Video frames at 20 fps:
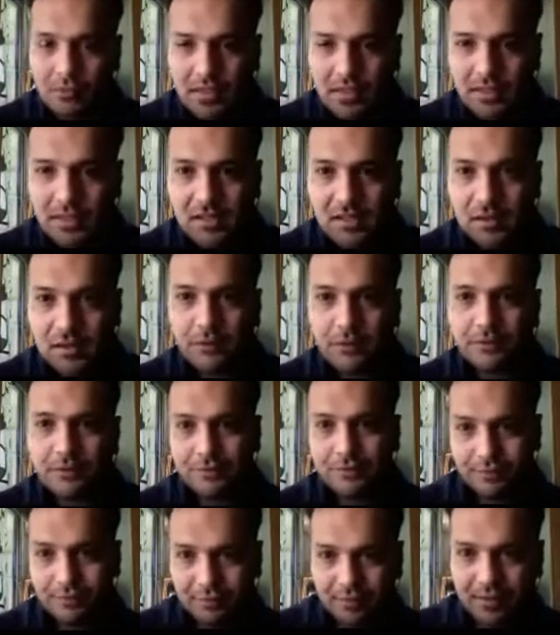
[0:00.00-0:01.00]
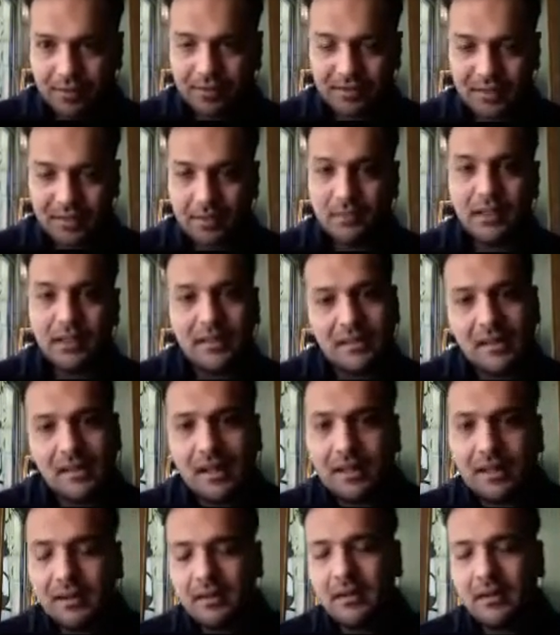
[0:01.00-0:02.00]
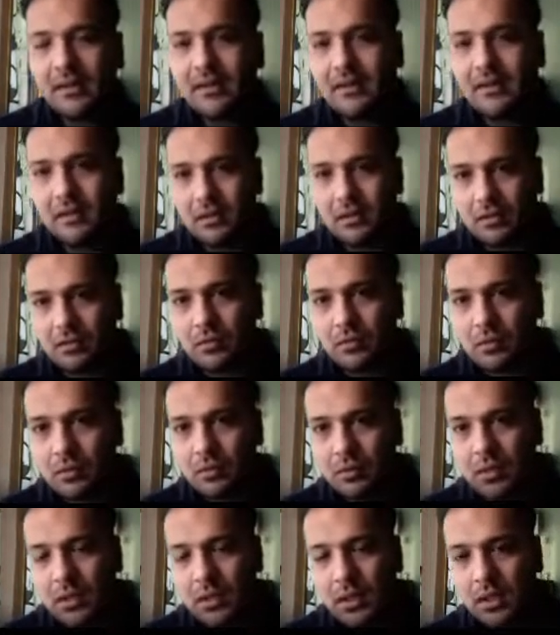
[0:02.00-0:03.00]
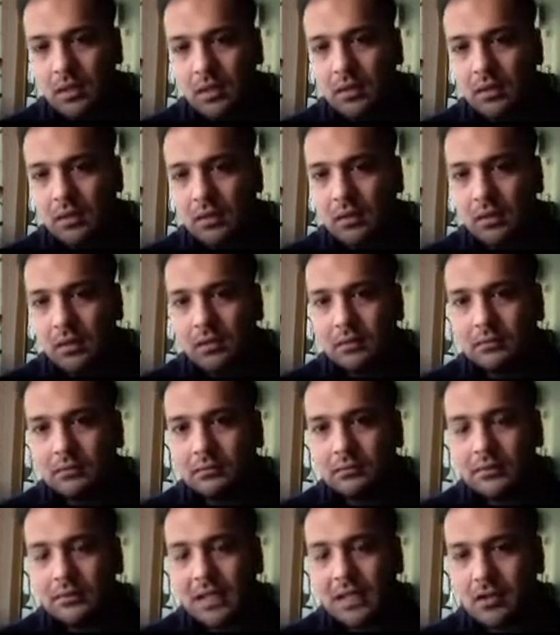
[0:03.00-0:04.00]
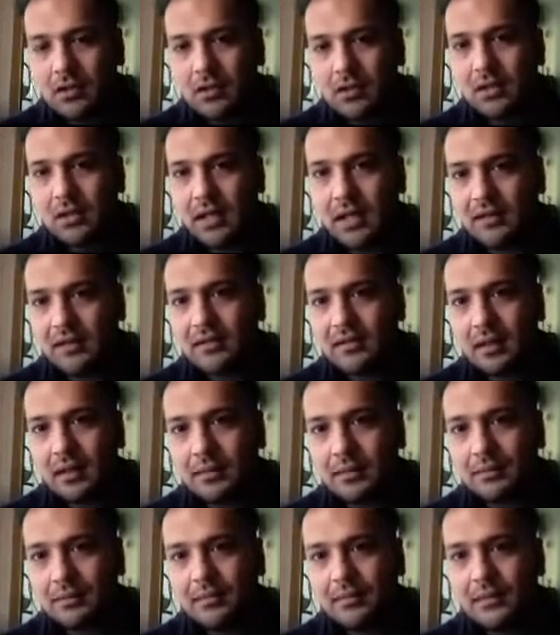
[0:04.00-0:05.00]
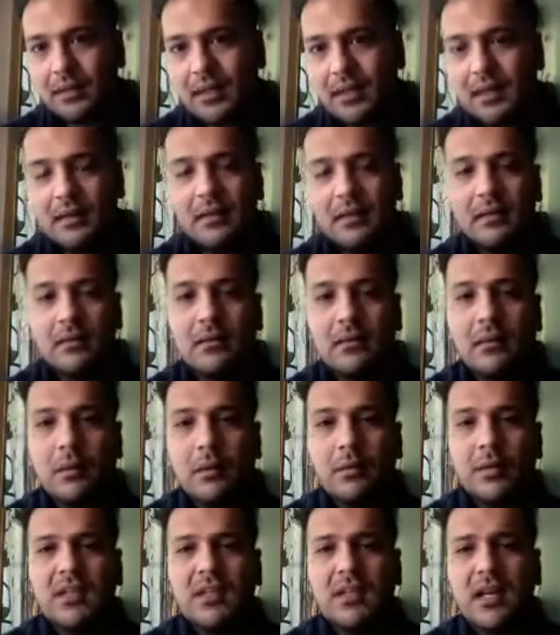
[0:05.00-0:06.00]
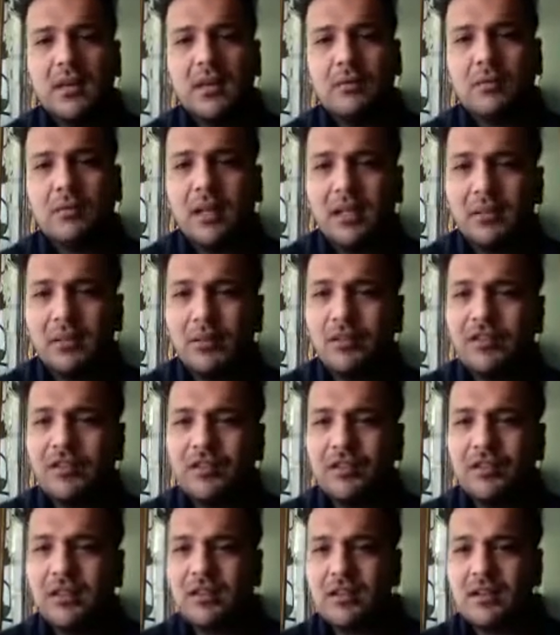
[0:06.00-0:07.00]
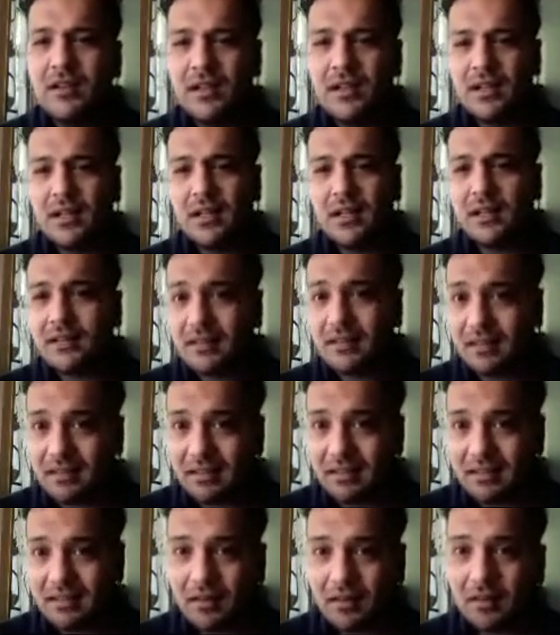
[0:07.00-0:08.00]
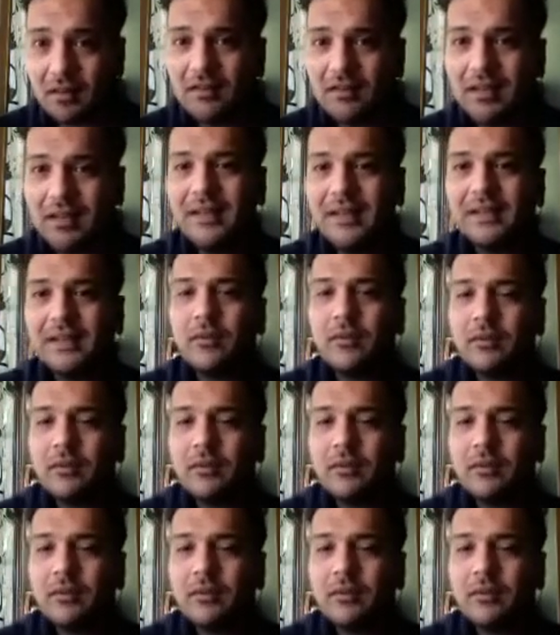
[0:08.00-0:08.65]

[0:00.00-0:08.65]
sort of seamlessly integrates into the natural landscape. And we try to make the most of the tree that's existing on site, and